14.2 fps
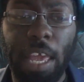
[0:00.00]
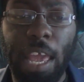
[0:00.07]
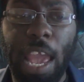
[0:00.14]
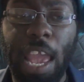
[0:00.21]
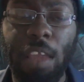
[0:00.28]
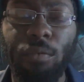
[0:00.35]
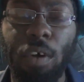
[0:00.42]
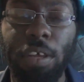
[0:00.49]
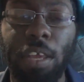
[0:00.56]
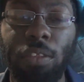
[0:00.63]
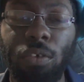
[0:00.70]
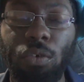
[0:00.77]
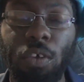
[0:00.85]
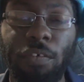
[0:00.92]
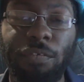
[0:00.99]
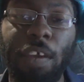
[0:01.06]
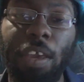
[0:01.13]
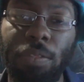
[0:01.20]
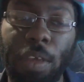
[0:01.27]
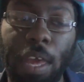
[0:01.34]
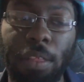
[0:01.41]
anyone can do to
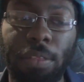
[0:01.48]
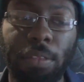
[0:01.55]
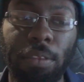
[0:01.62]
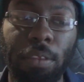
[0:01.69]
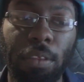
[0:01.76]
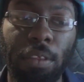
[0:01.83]
fix it.